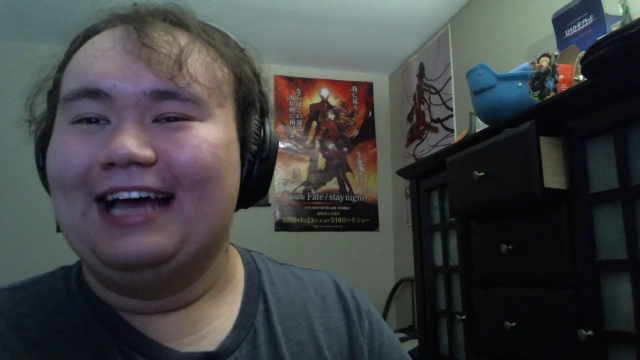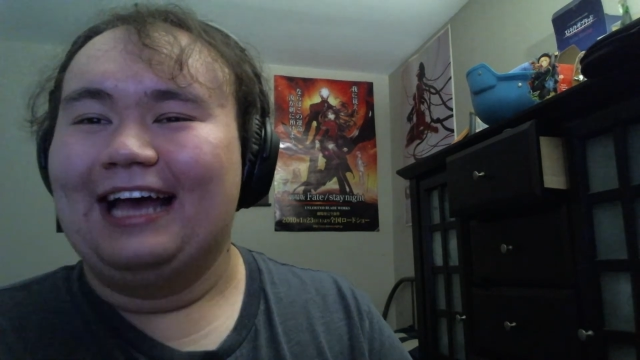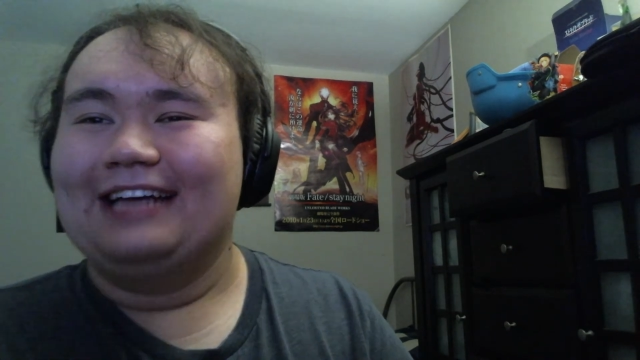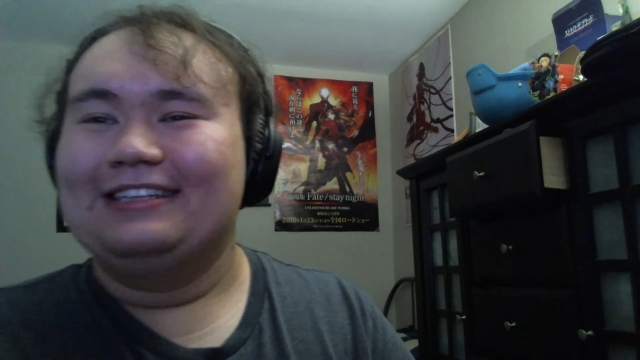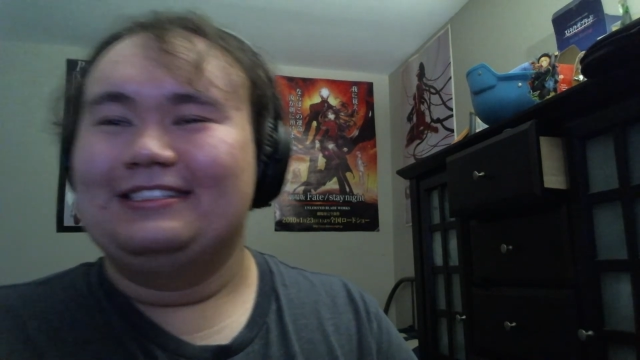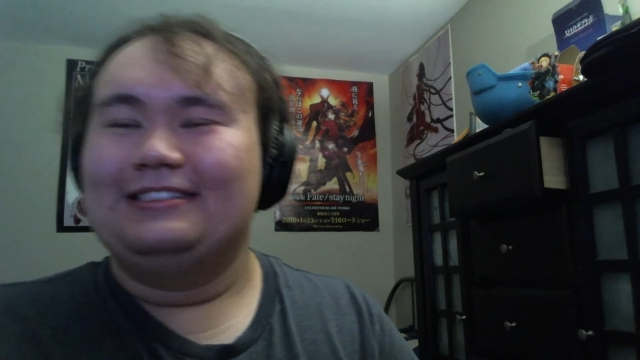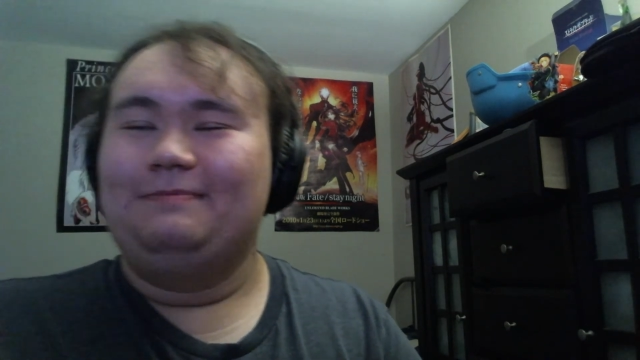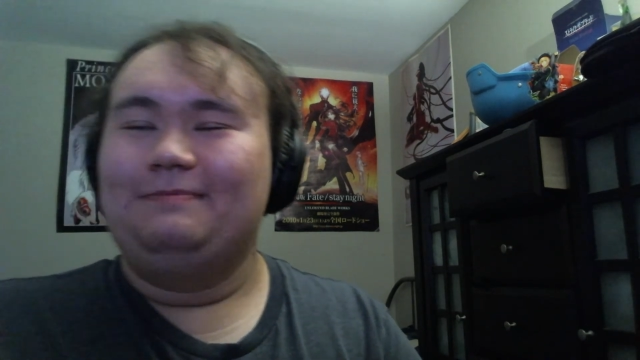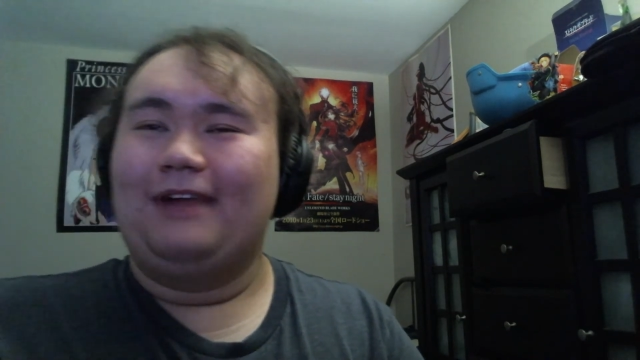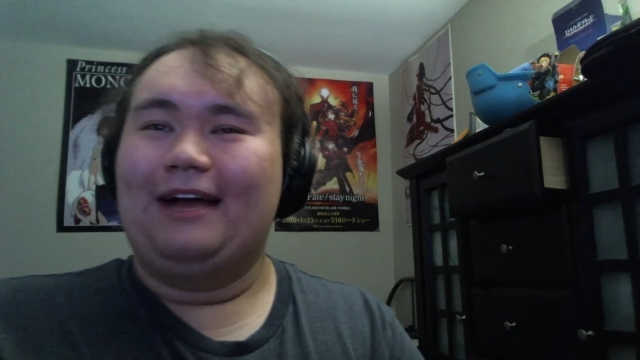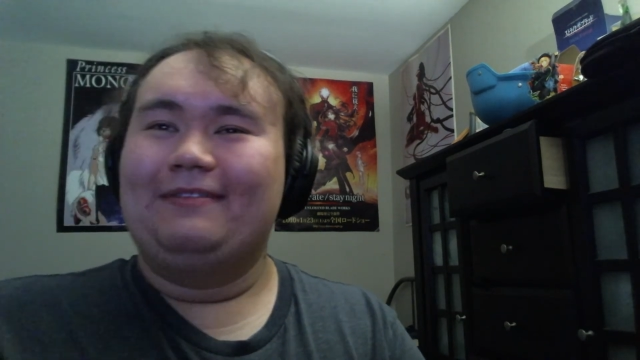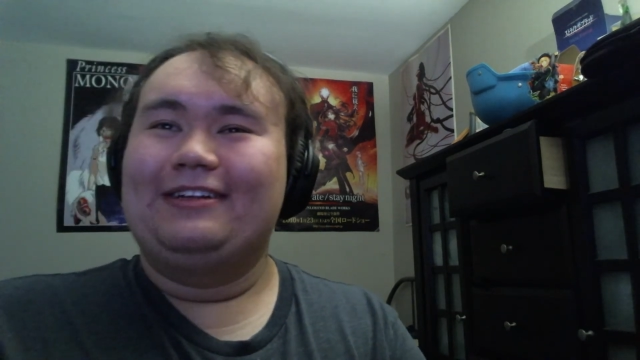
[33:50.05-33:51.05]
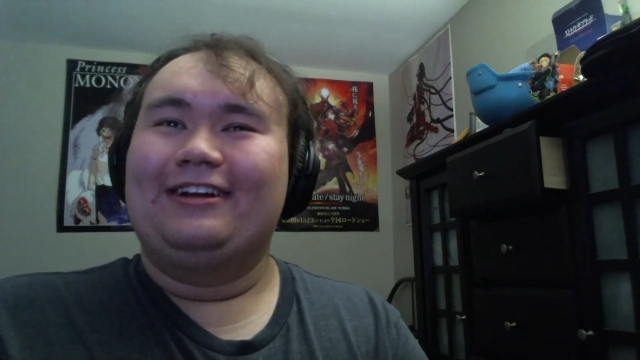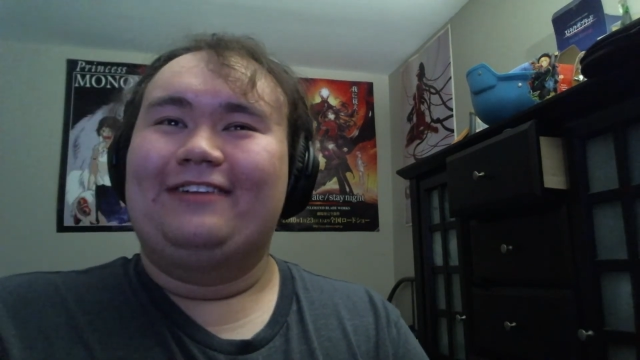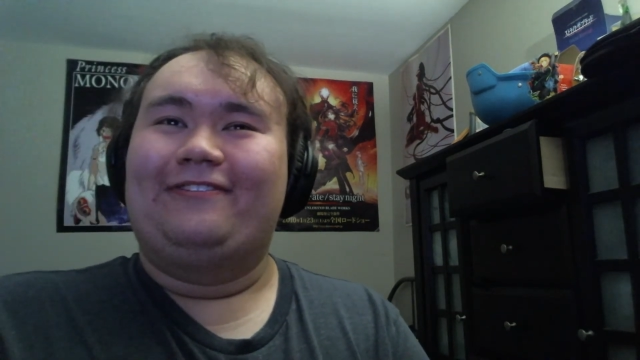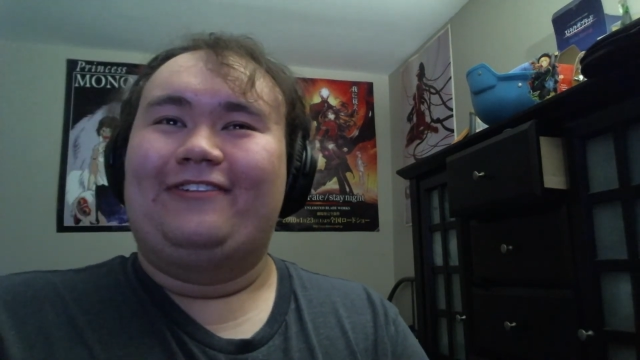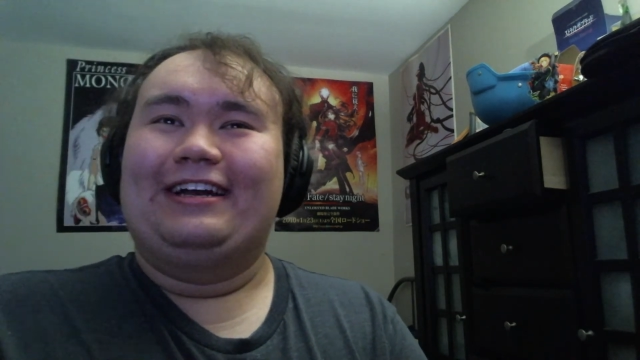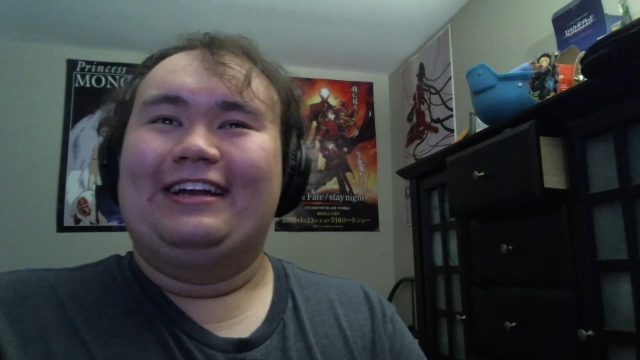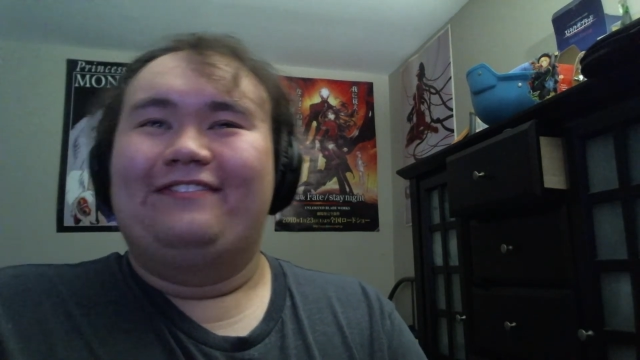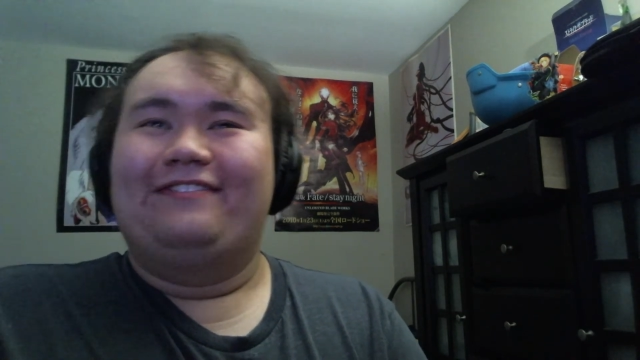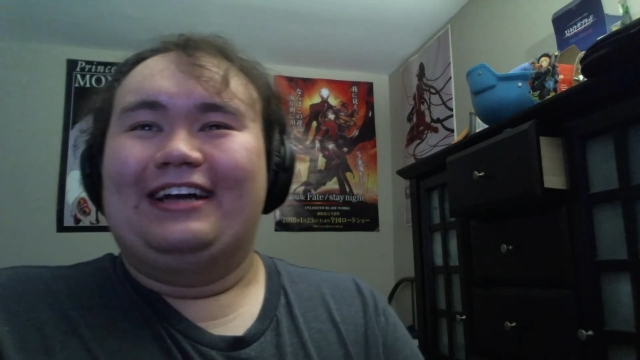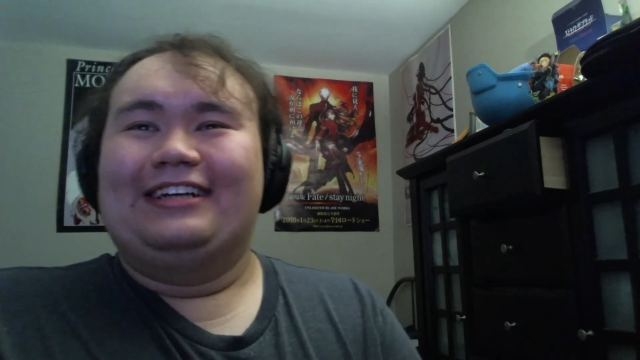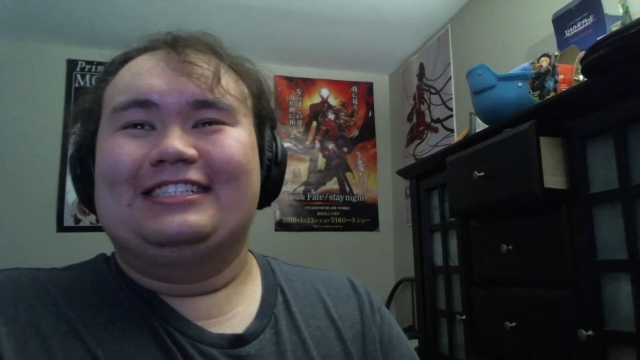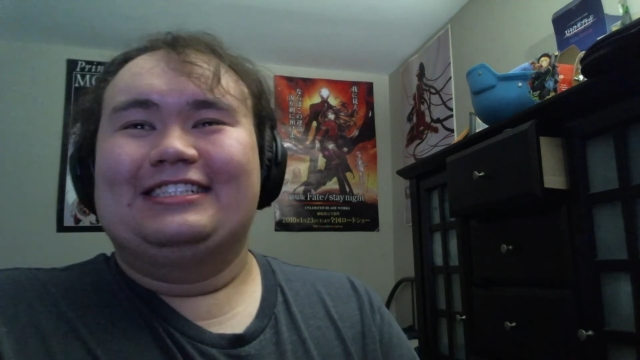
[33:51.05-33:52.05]
and she probably could have worded it
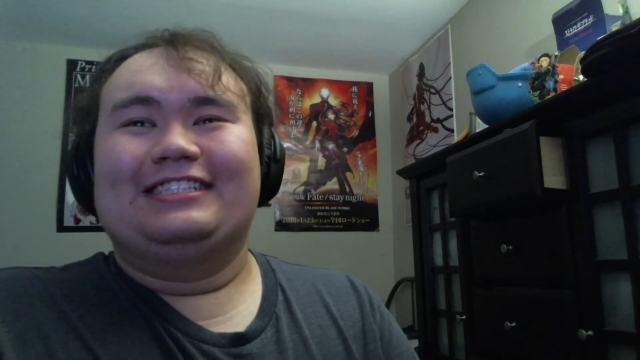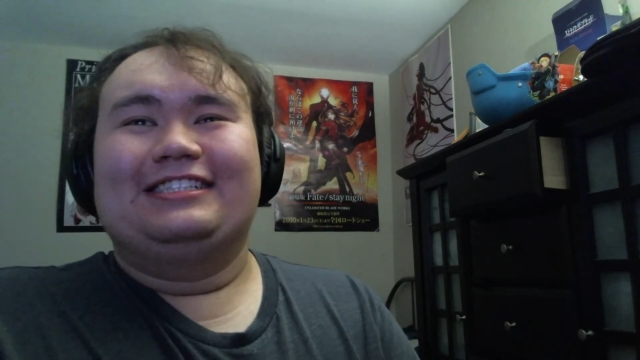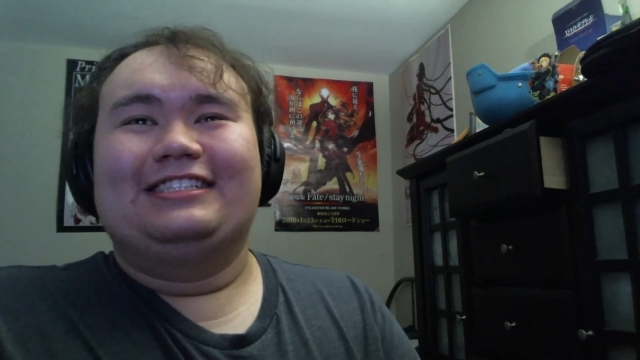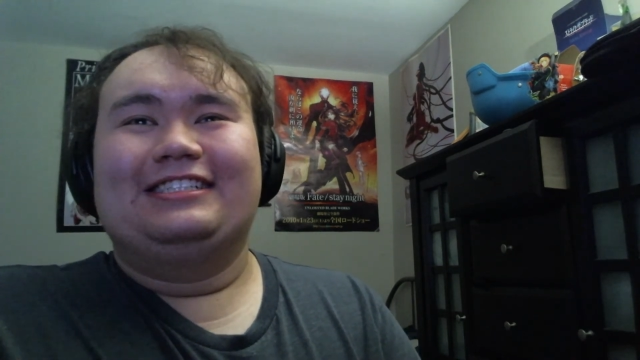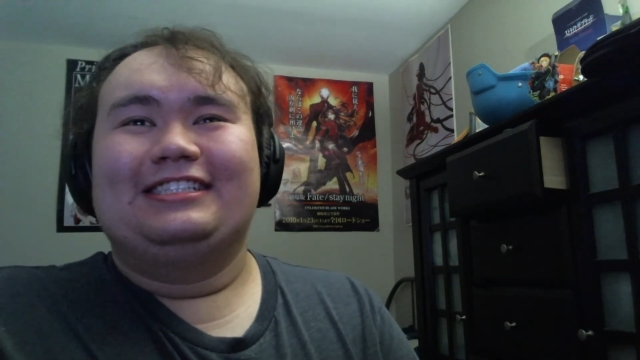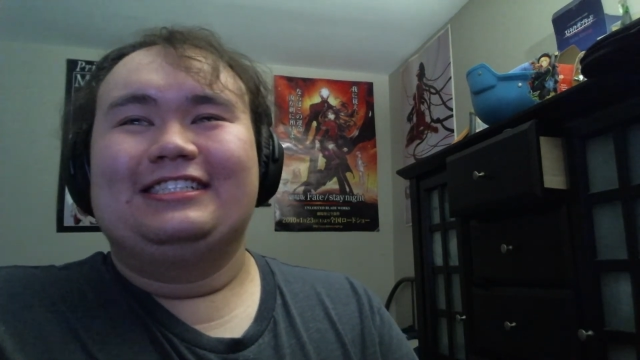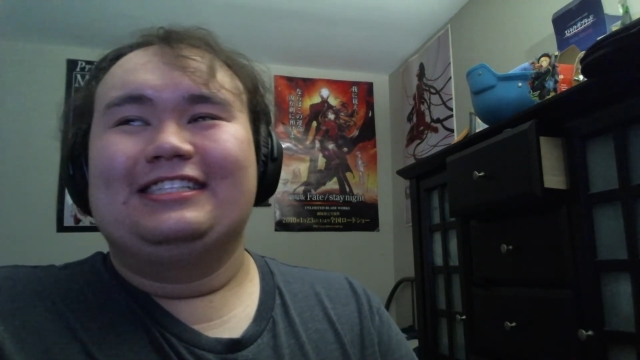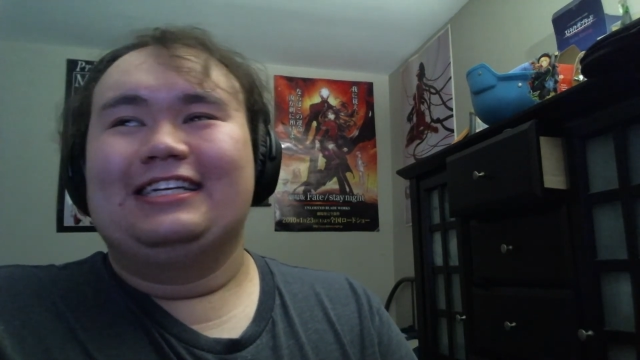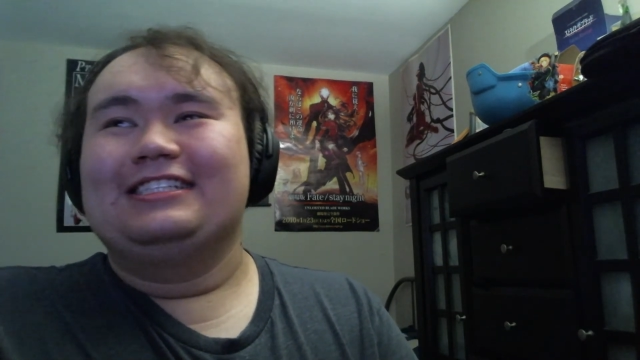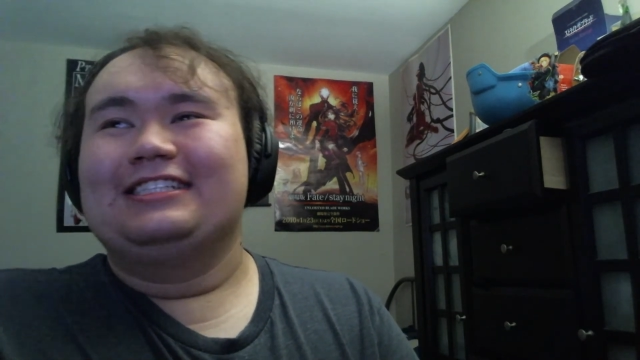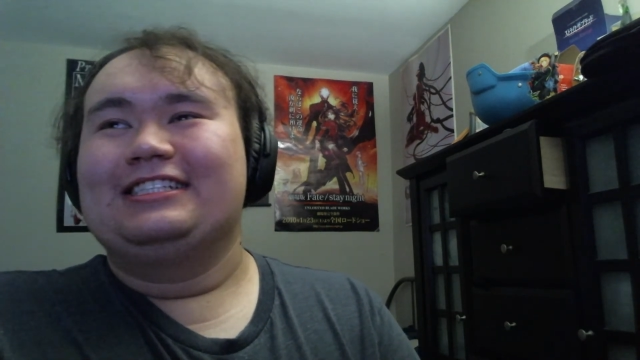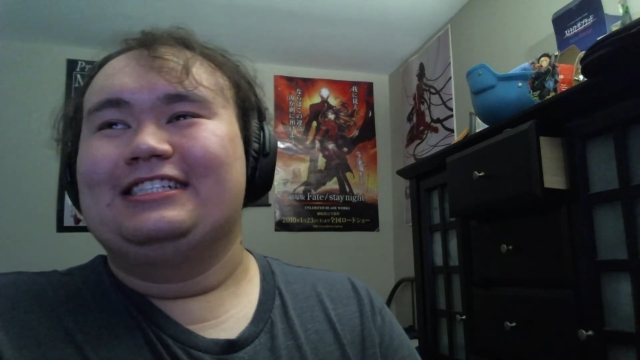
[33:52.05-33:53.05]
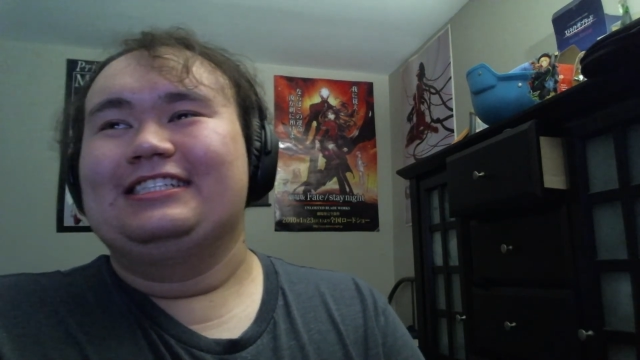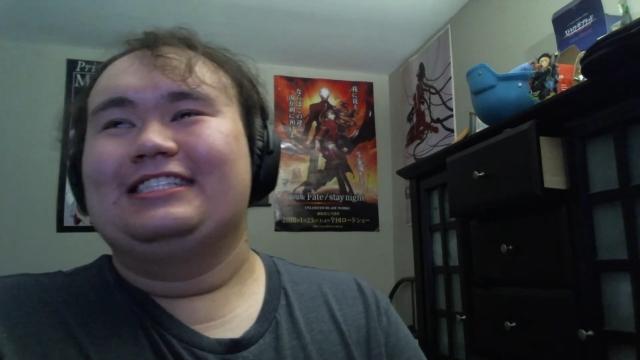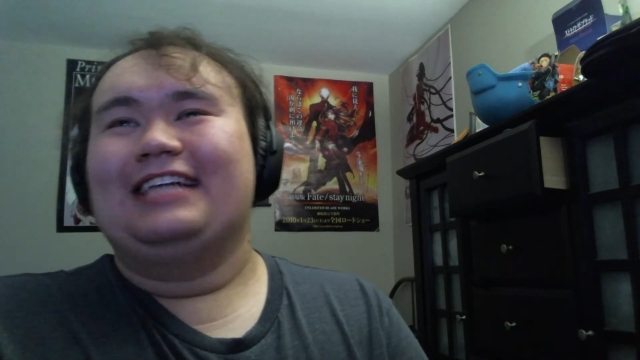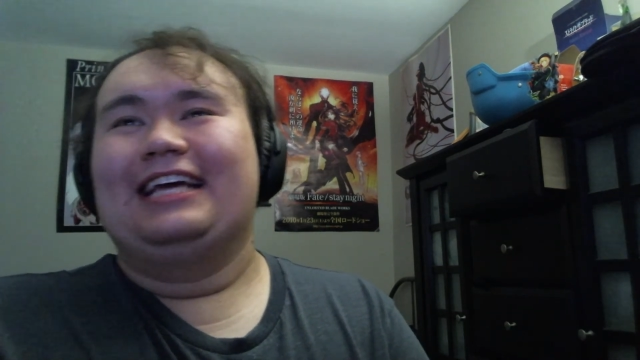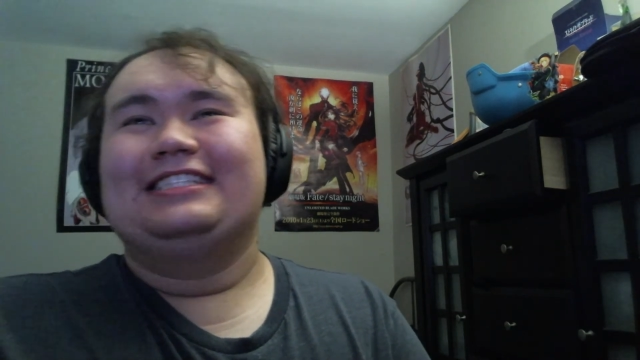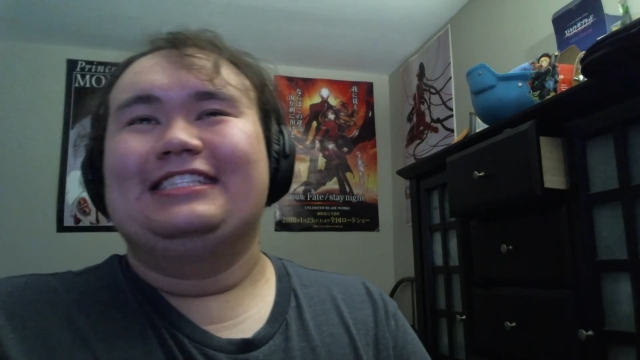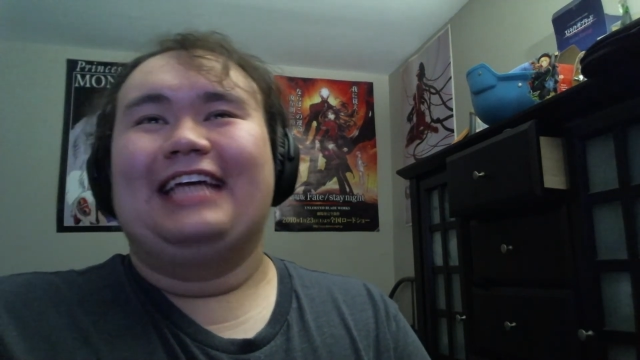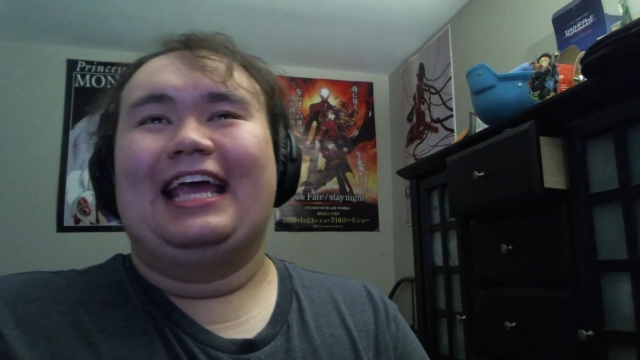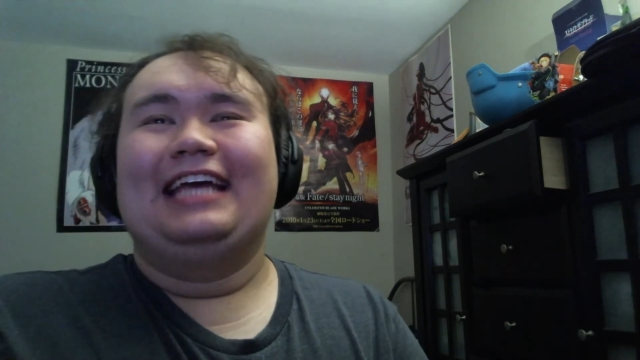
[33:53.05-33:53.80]
better just just because she's saying she